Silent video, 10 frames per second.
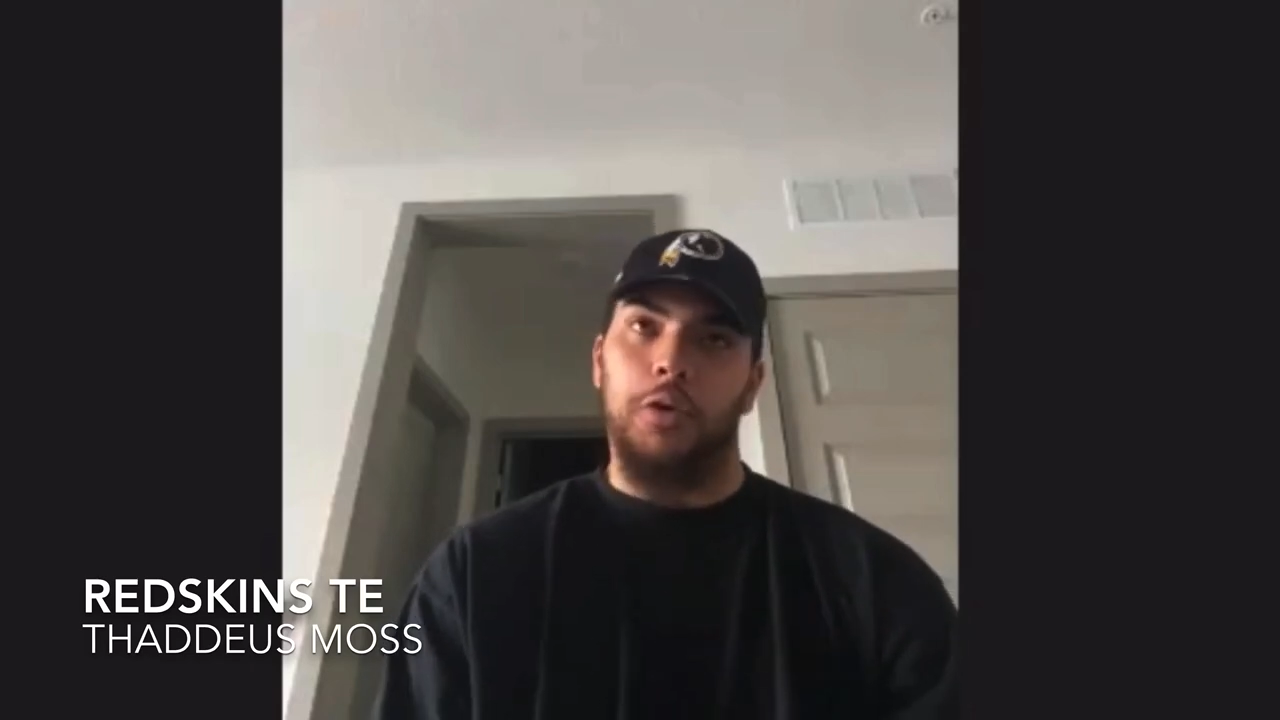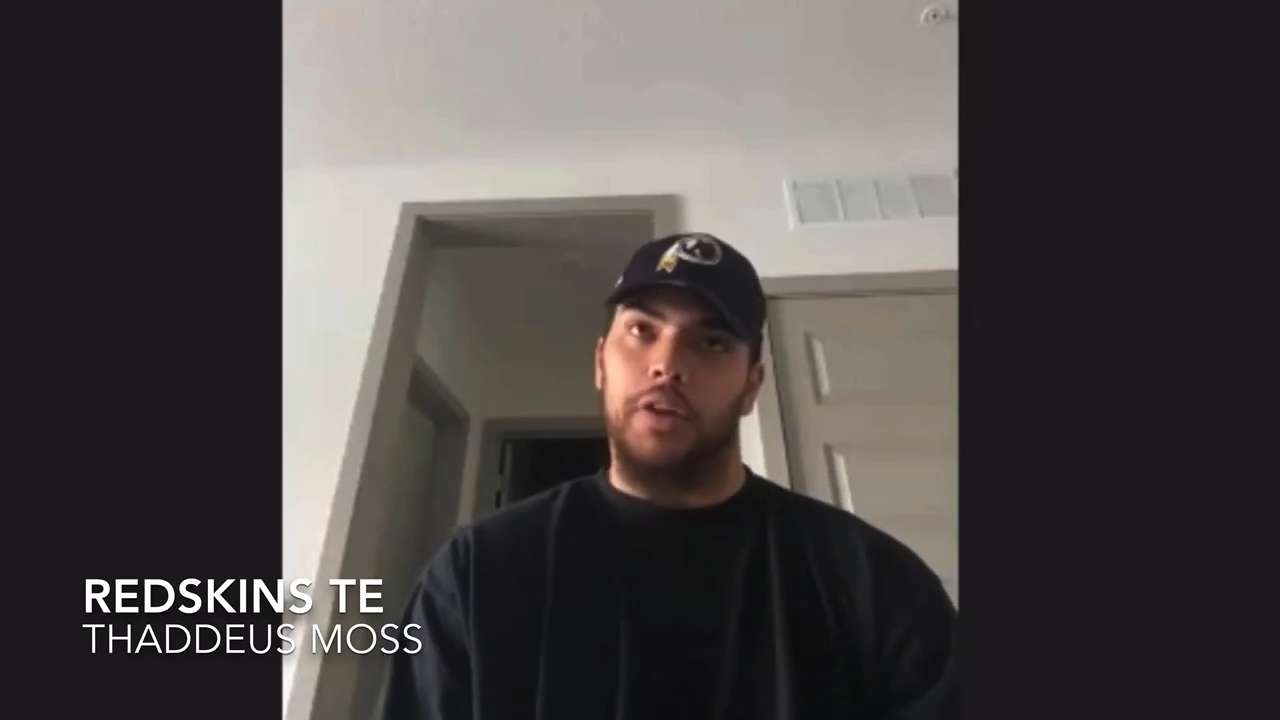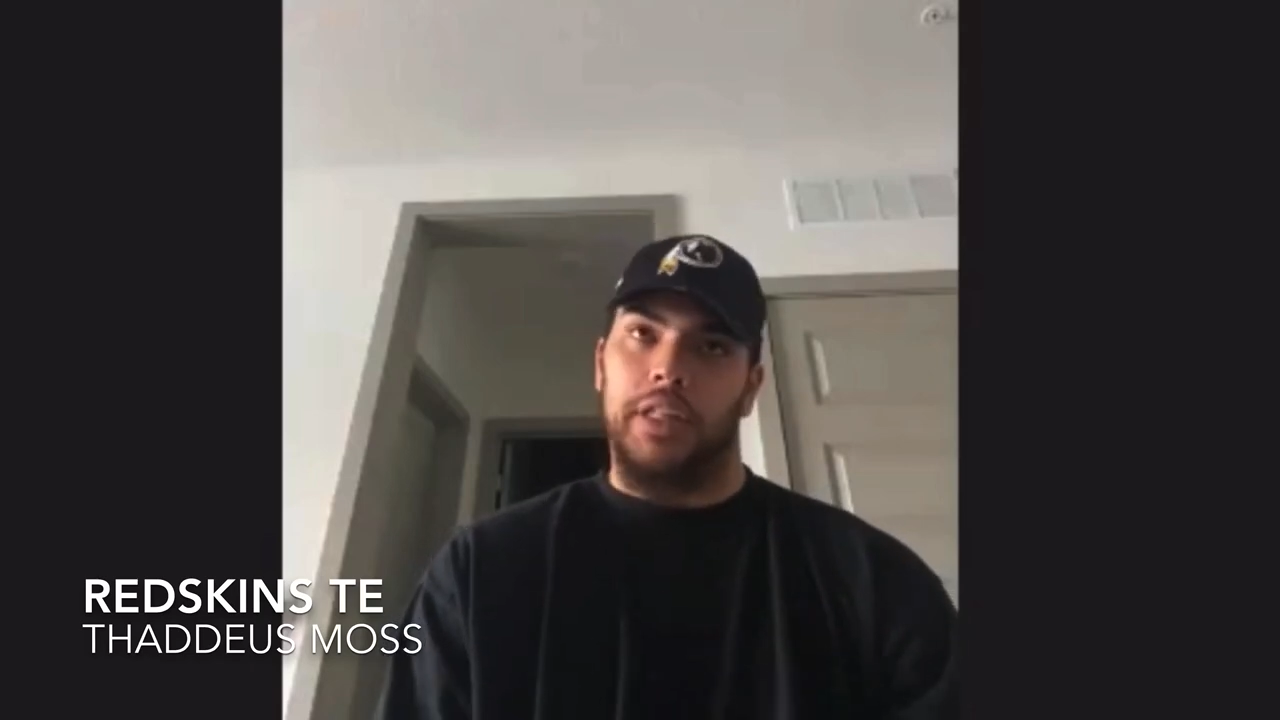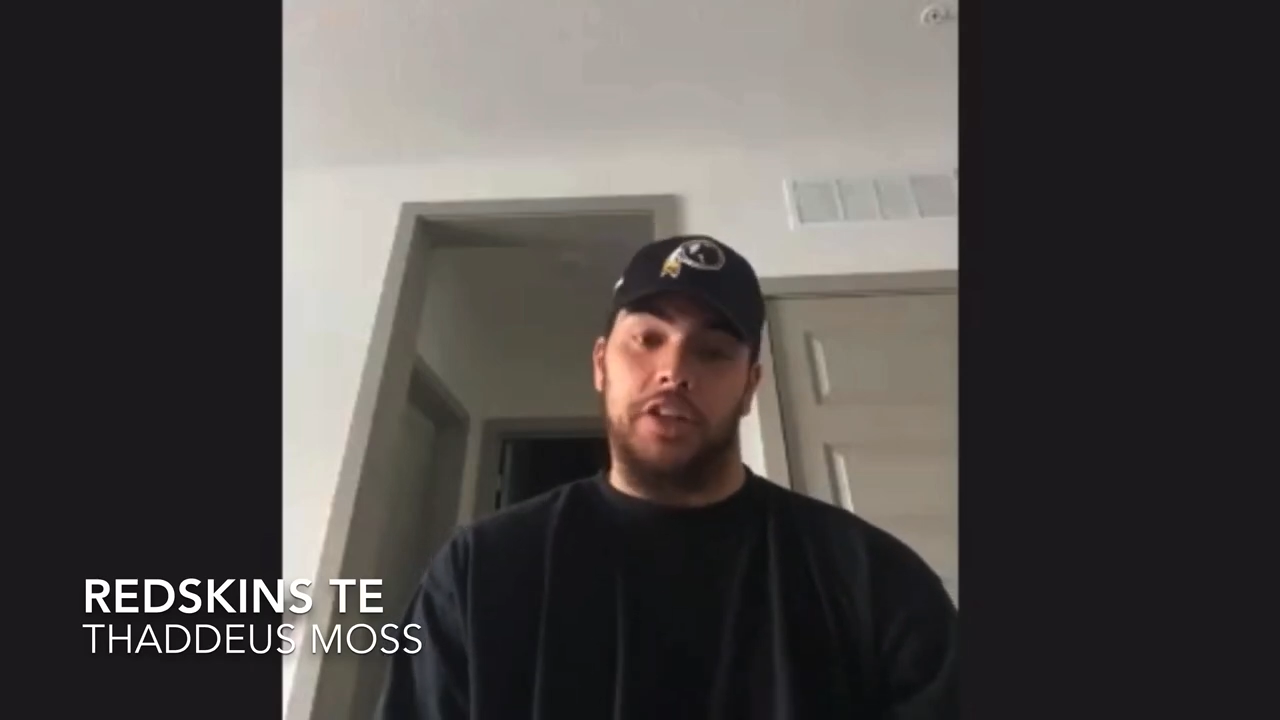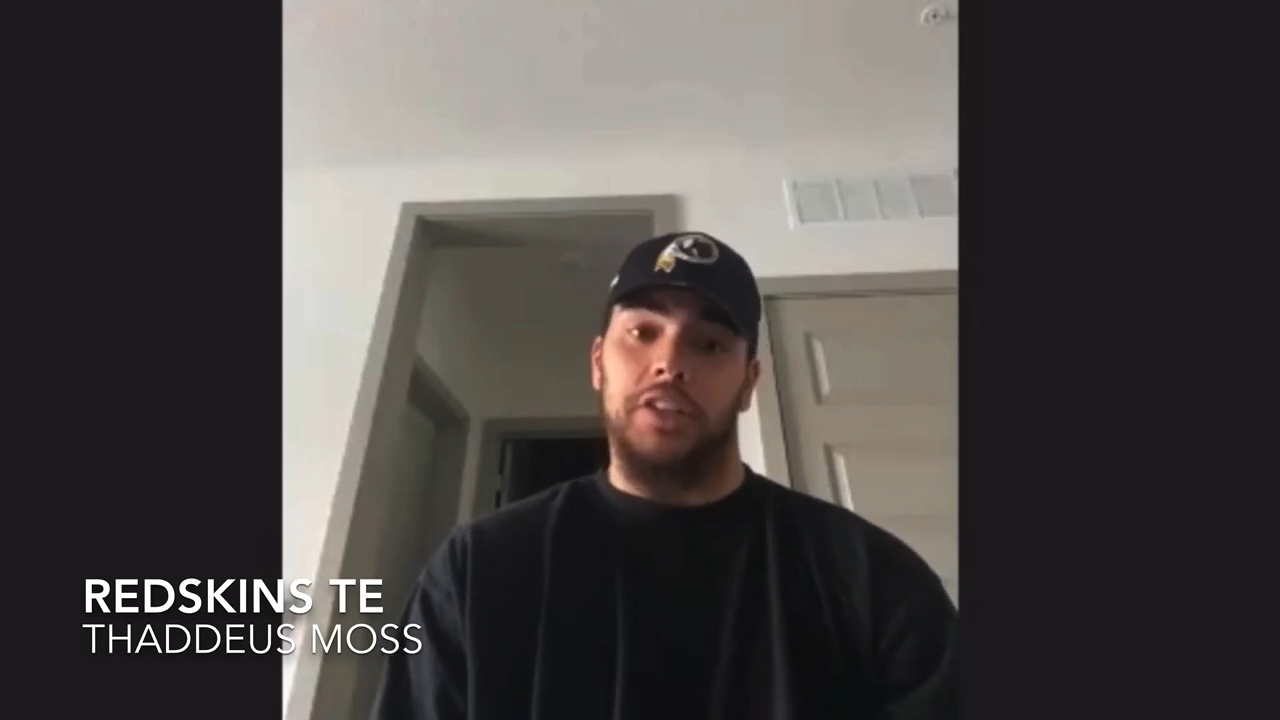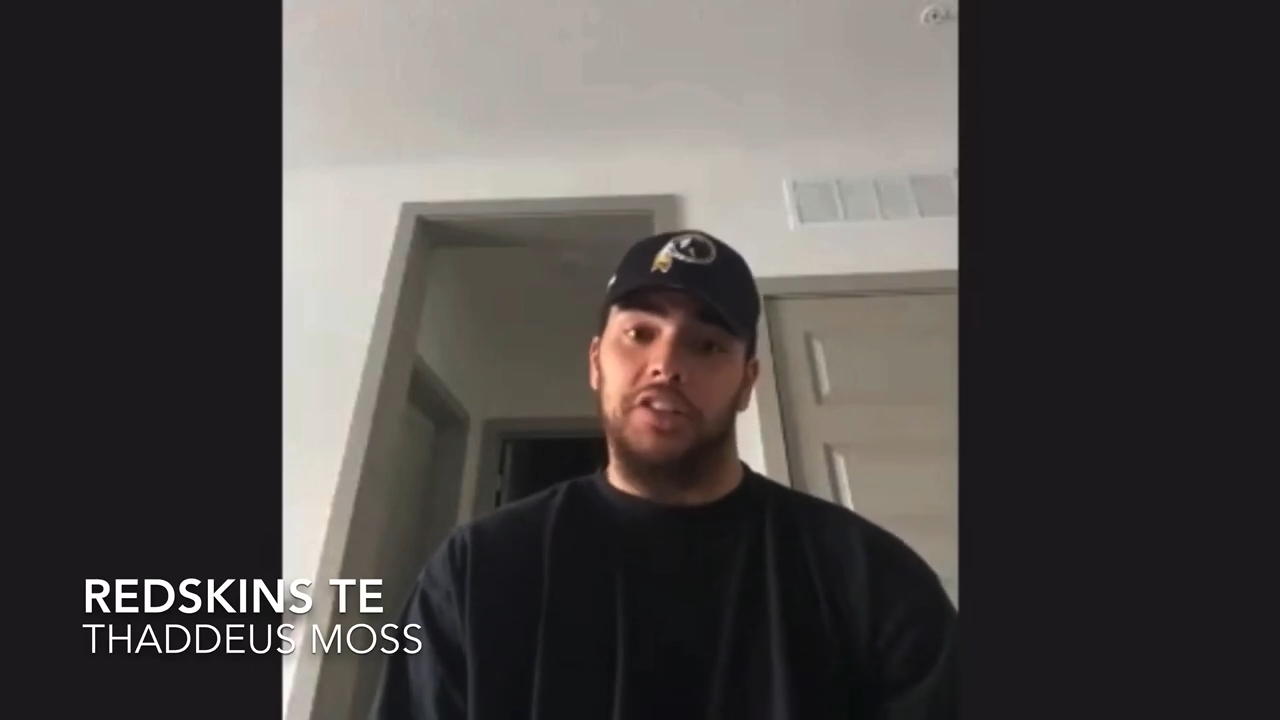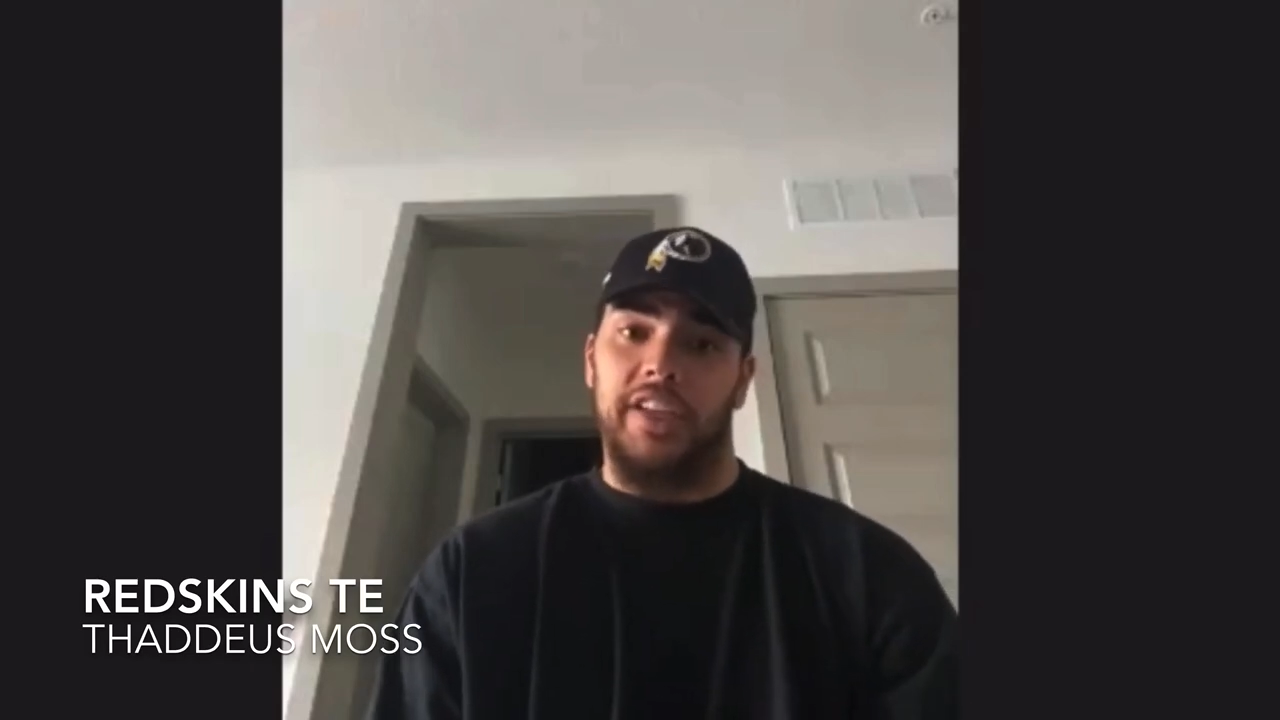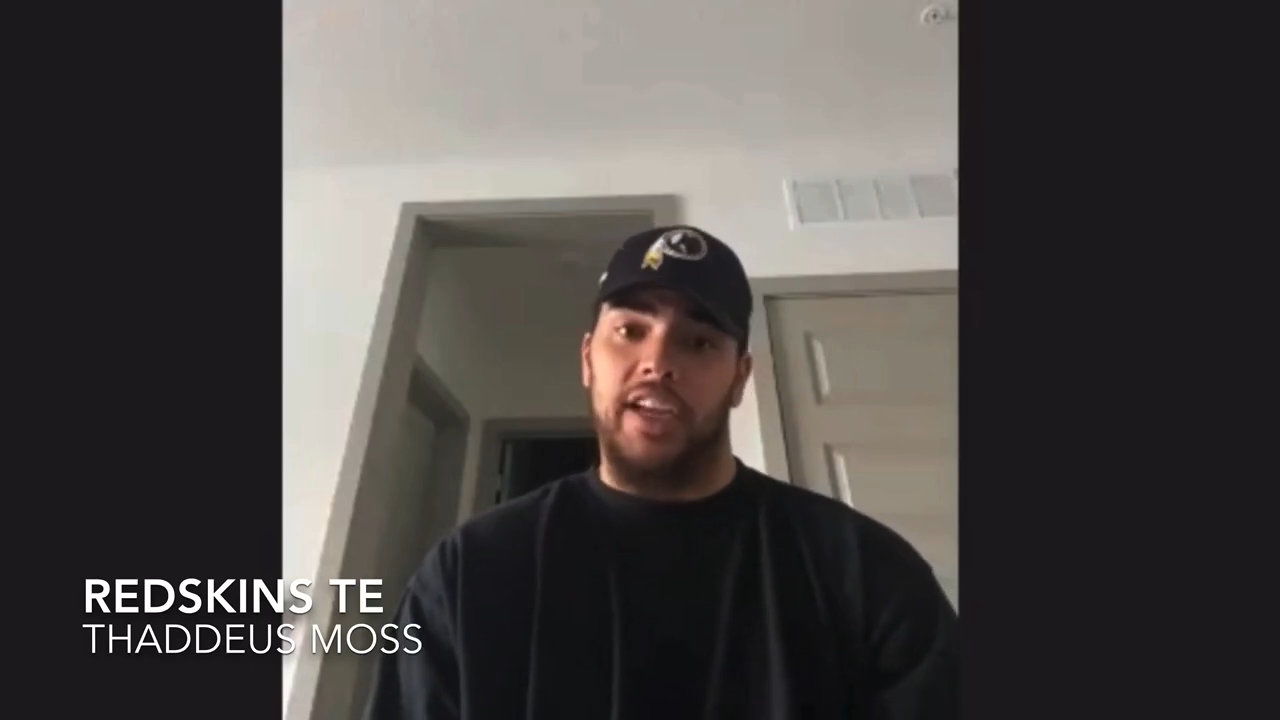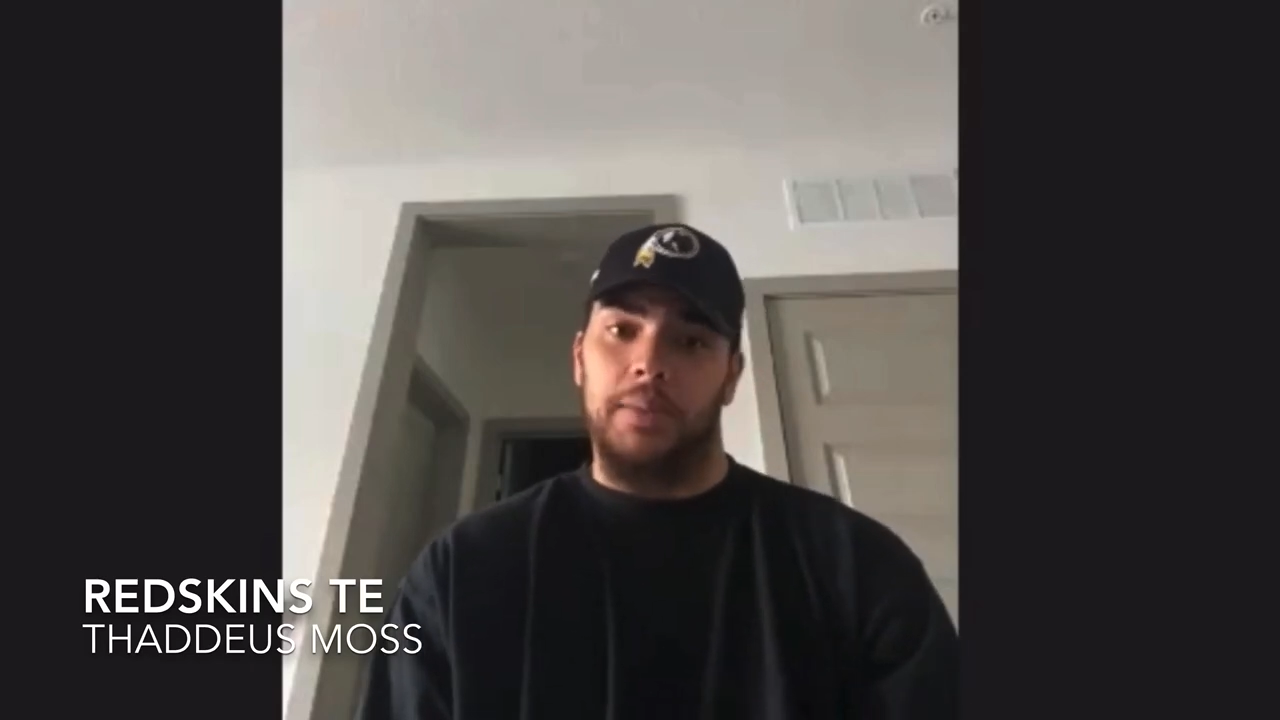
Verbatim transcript: that's on this team that